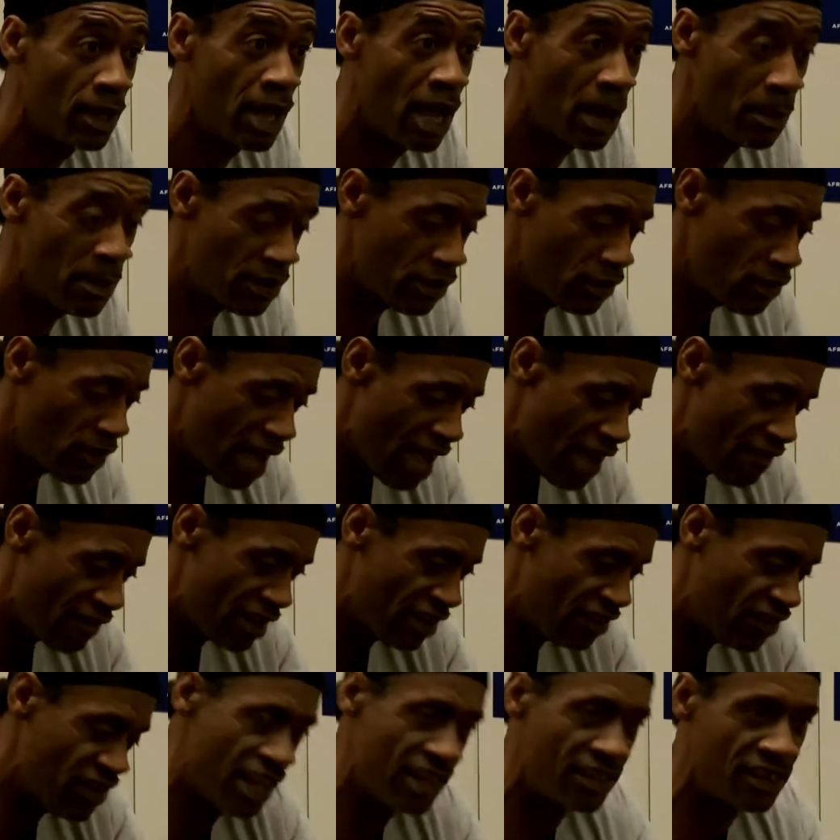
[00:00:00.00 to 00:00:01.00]
I mean, you have
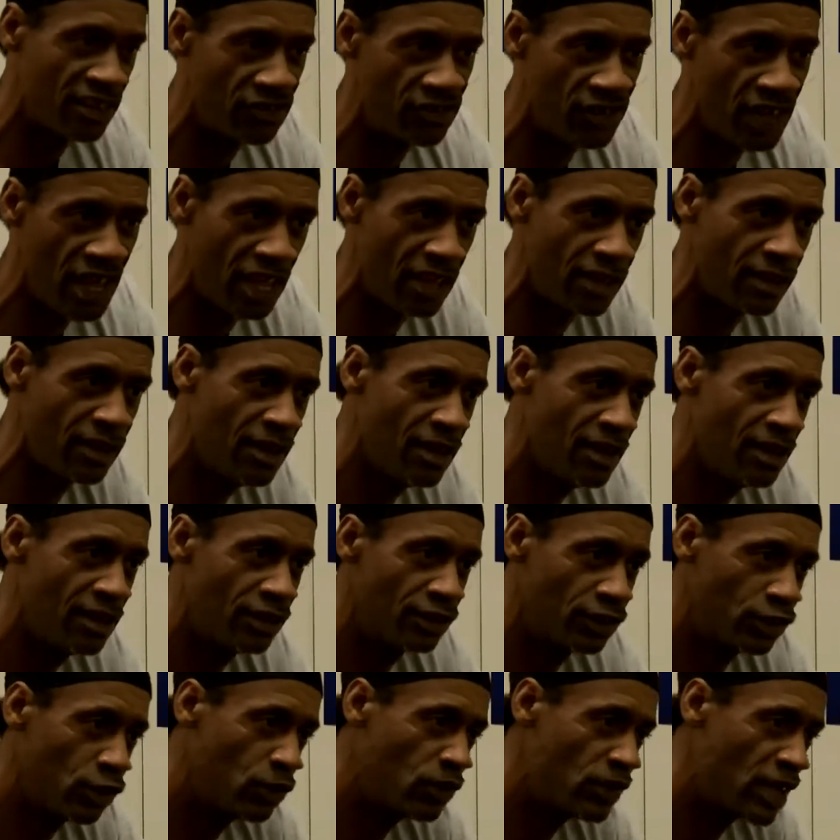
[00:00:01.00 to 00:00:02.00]
it check to check
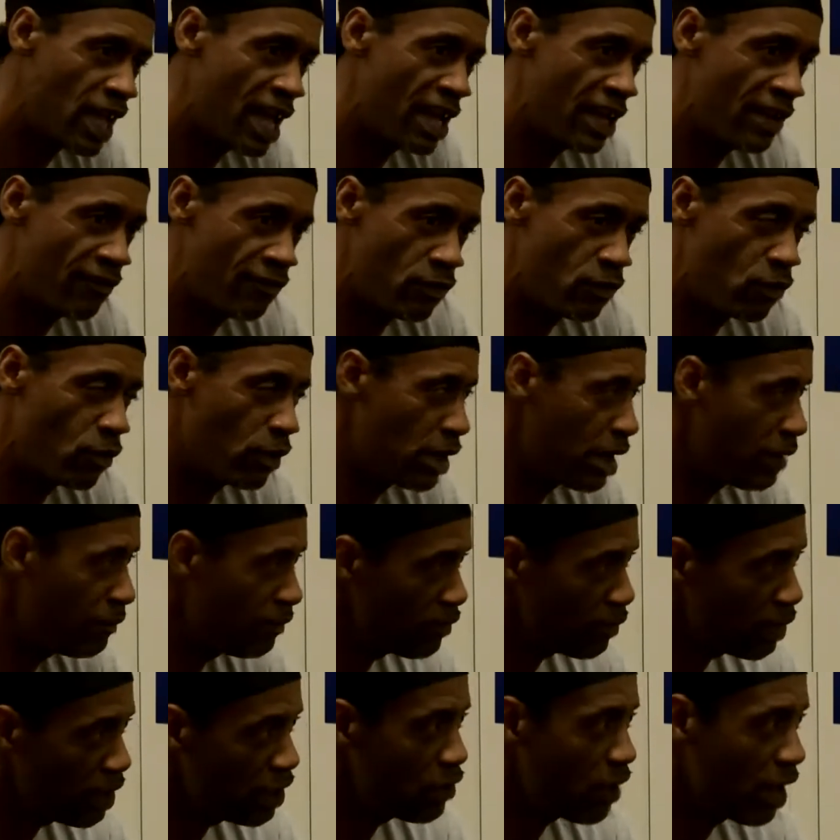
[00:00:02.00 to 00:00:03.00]
so tight if you
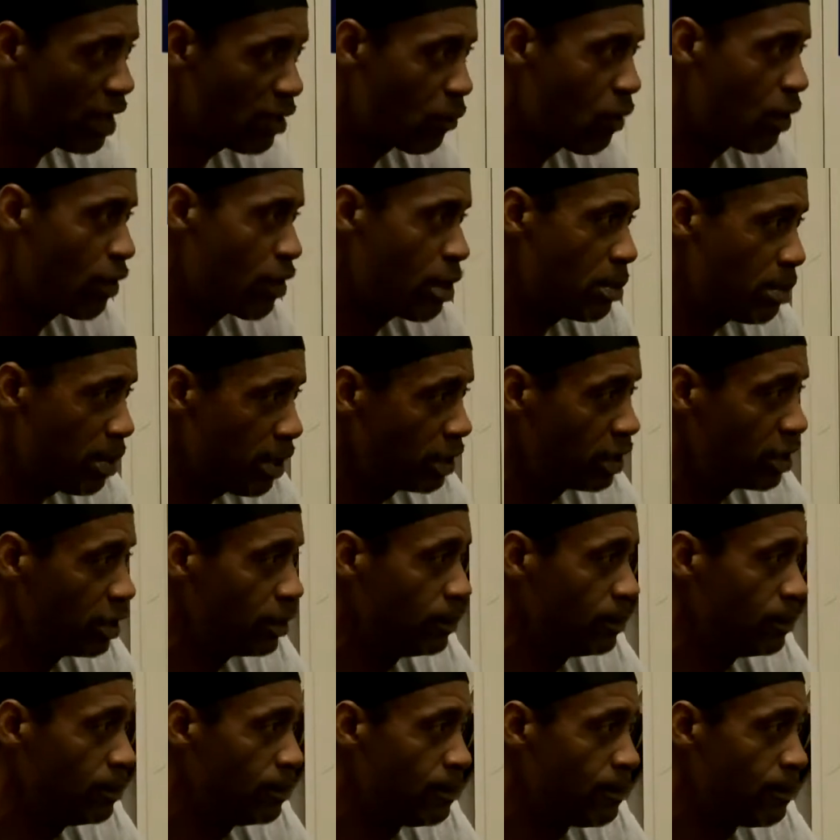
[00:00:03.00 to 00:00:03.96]
really know how to work your budget.